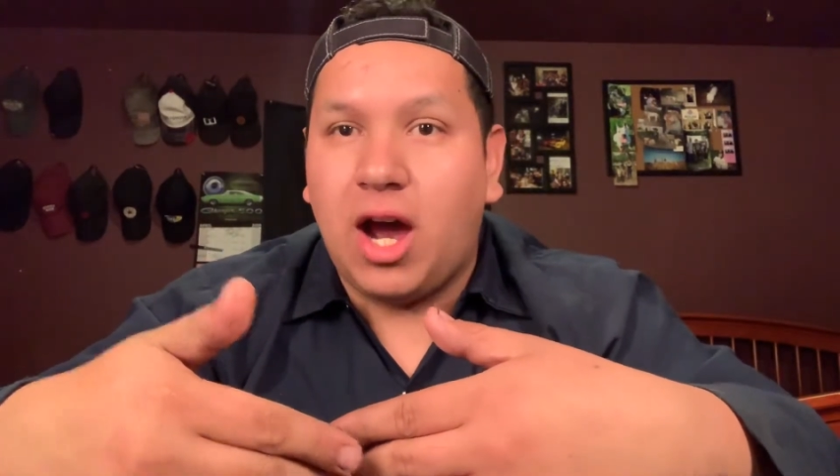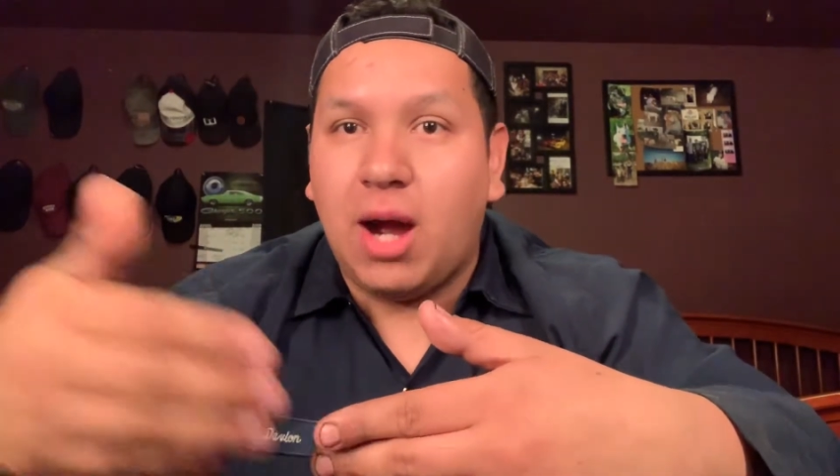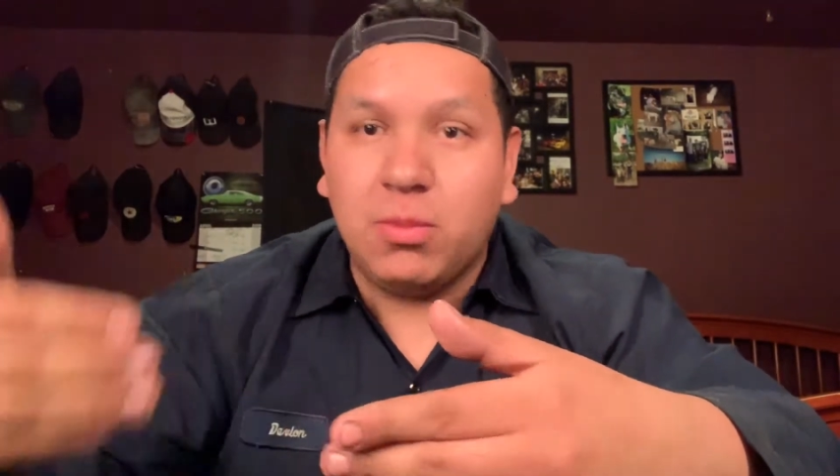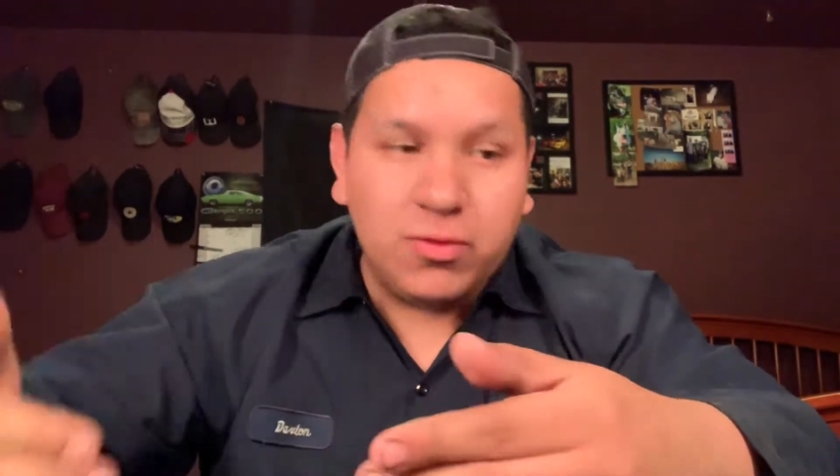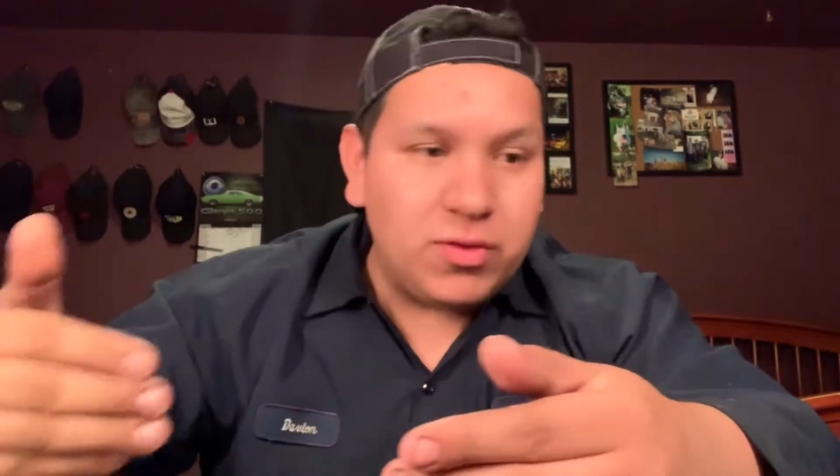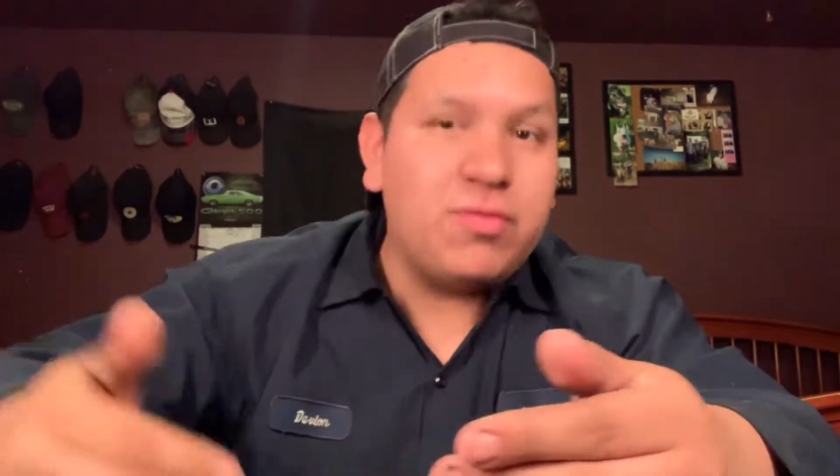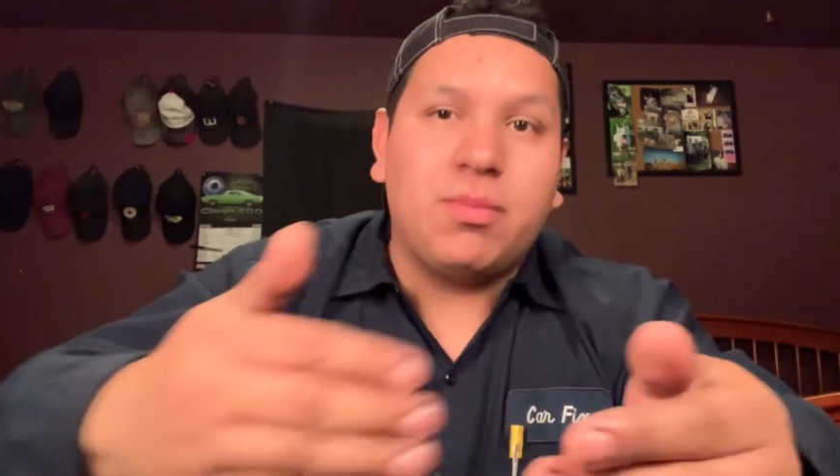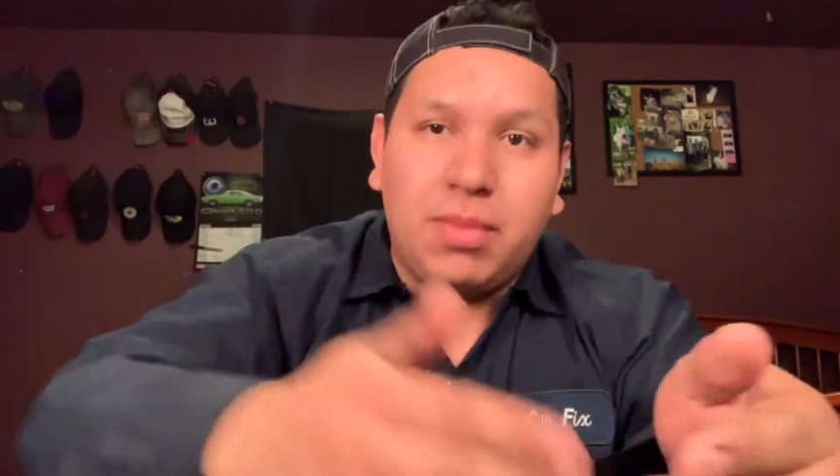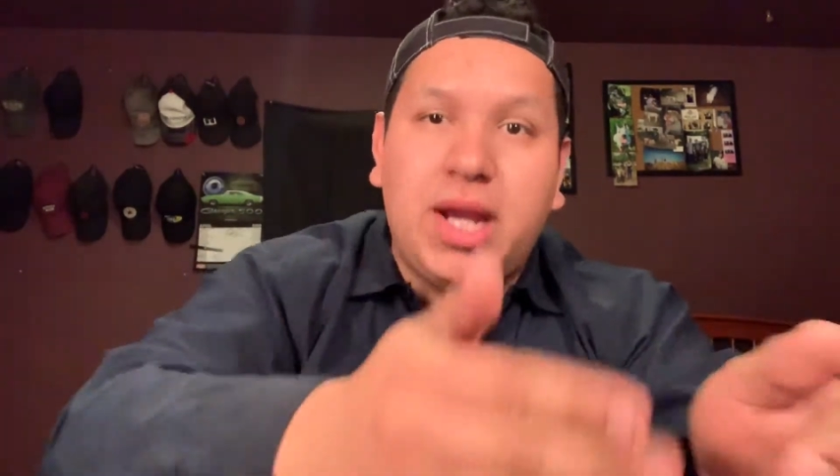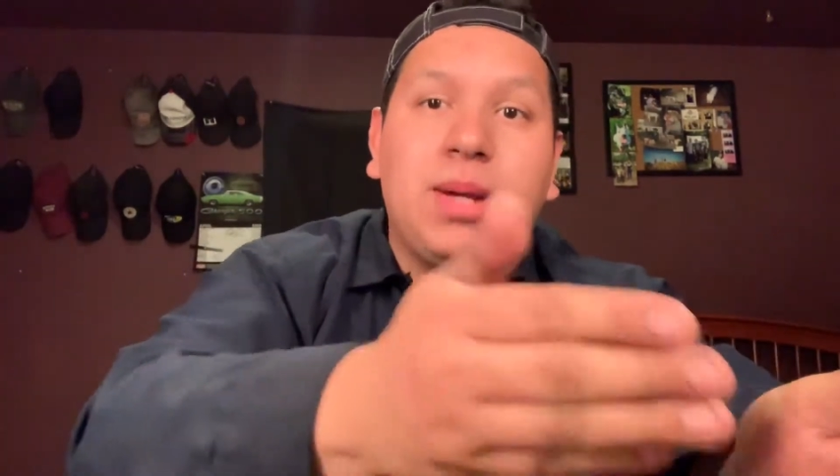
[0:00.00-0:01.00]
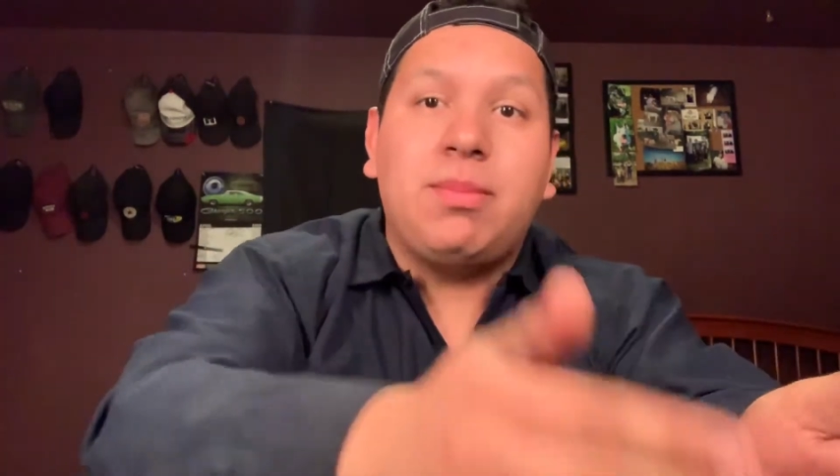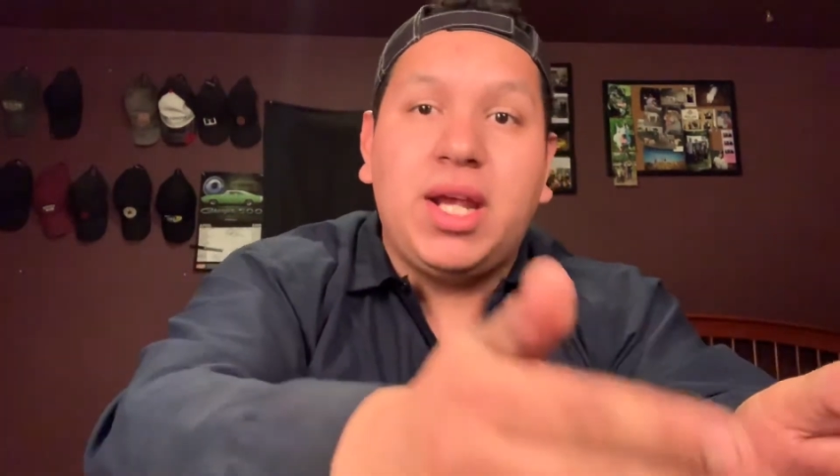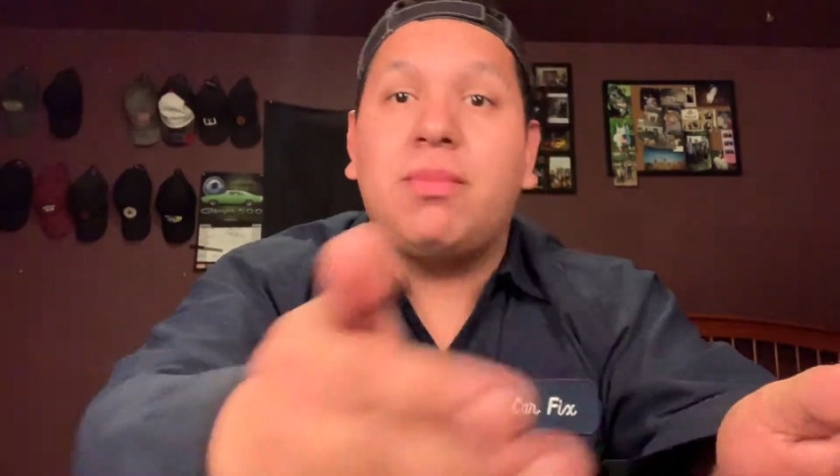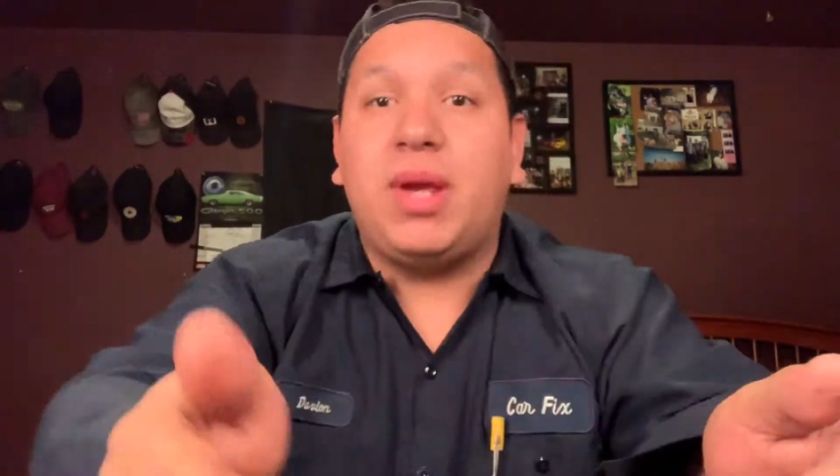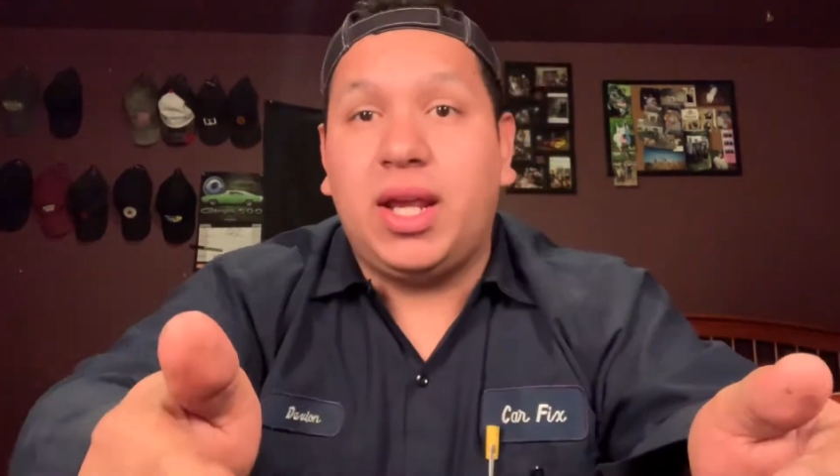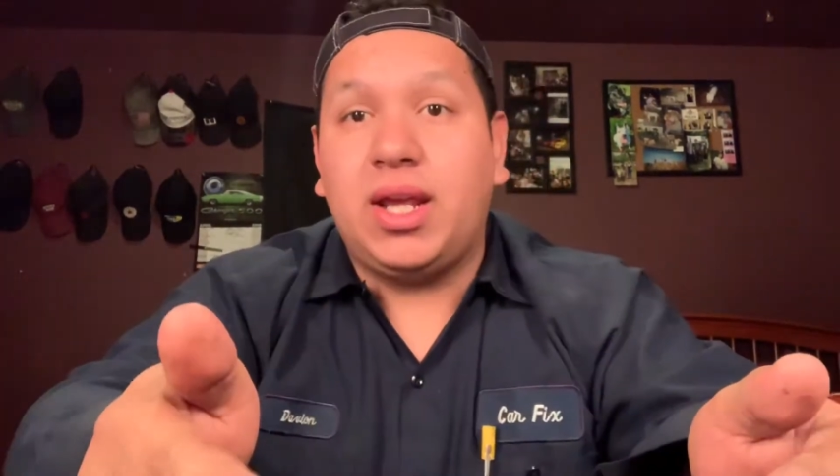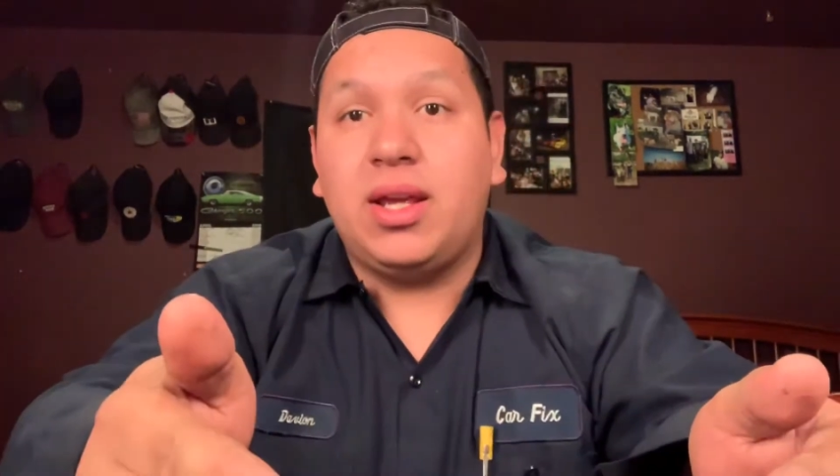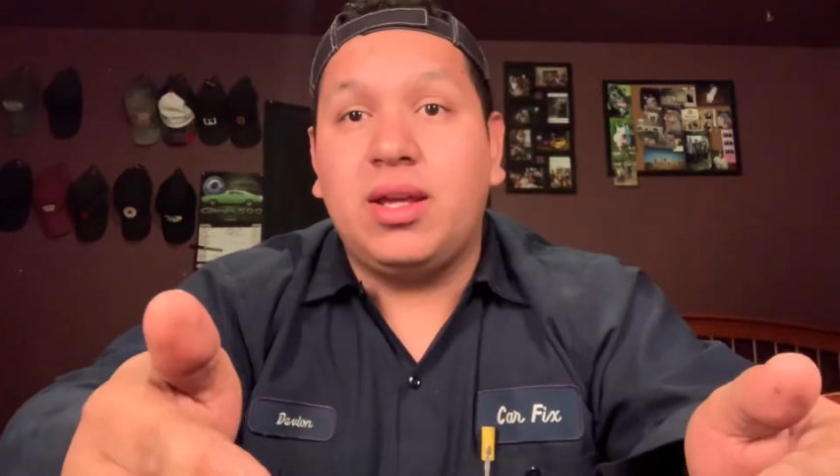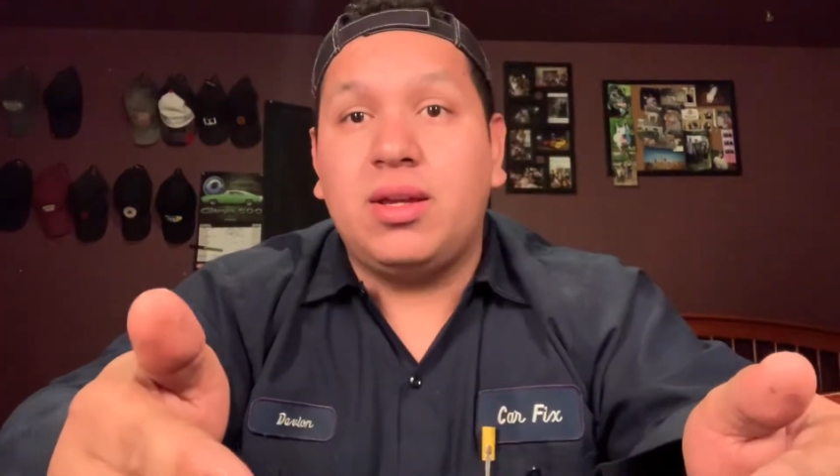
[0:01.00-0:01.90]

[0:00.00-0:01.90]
I'm moving from bay to bay to bay.